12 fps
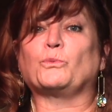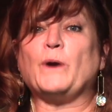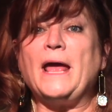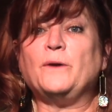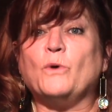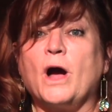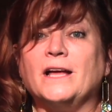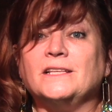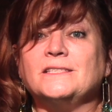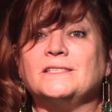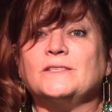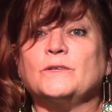we can bridge
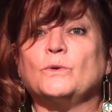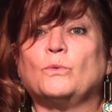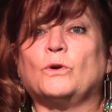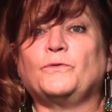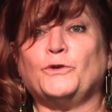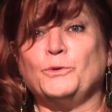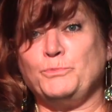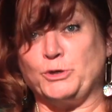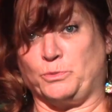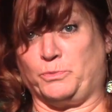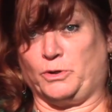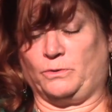it and we can come
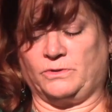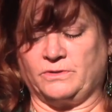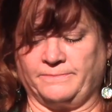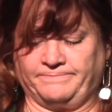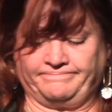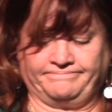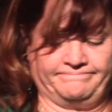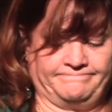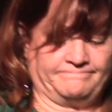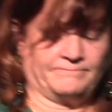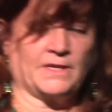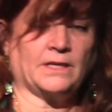together and know that
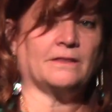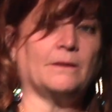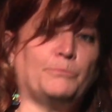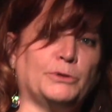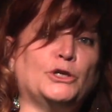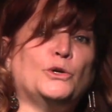it's all good.